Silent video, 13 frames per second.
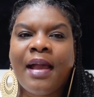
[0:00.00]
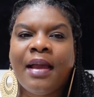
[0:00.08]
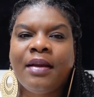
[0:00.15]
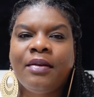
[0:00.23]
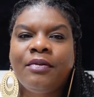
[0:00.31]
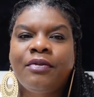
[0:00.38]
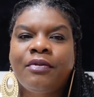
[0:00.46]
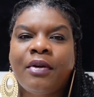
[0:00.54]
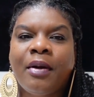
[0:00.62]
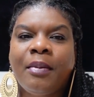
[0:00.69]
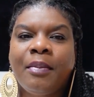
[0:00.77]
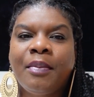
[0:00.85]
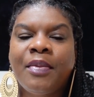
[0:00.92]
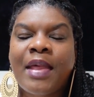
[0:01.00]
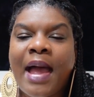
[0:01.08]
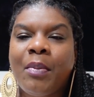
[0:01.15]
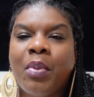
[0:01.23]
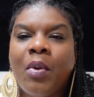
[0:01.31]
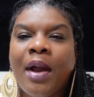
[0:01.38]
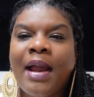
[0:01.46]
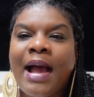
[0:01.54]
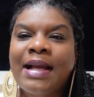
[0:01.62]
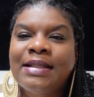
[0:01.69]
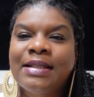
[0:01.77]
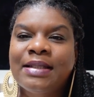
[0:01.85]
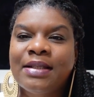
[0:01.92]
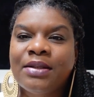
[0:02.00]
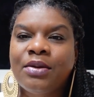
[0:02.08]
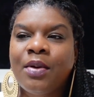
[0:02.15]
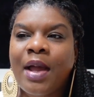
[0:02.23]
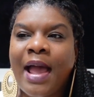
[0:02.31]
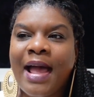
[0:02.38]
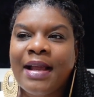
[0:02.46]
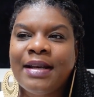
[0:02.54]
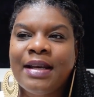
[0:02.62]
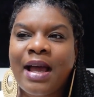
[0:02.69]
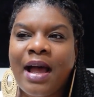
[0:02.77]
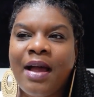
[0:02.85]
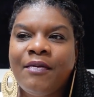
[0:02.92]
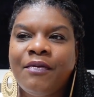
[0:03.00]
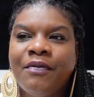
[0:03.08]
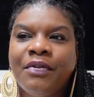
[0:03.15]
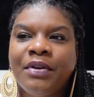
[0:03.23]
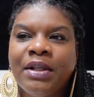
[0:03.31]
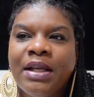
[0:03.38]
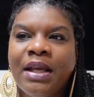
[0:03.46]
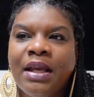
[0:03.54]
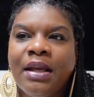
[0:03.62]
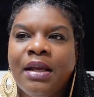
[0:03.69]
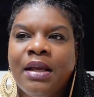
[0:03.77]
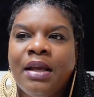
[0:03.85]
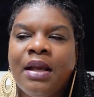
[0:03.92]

And from that point, I still had not fully,